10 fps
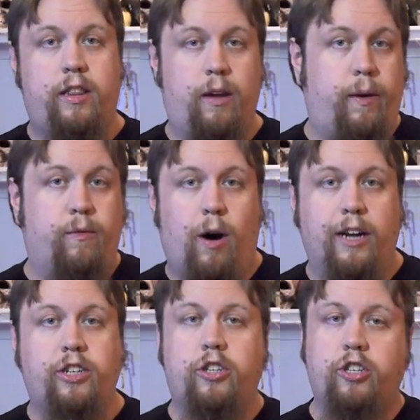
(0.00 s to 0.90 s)
that we
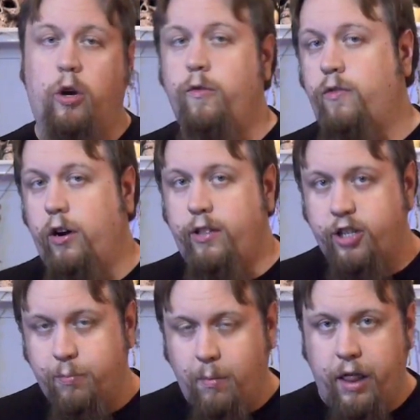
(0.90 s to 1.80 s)
watched so far
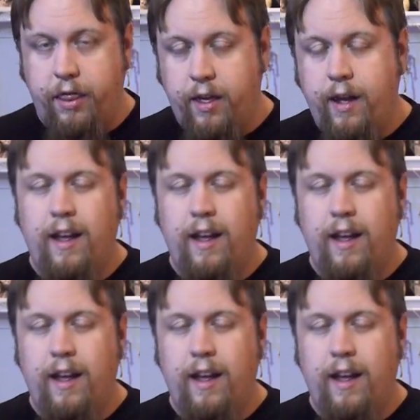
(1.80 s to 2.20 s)
this month.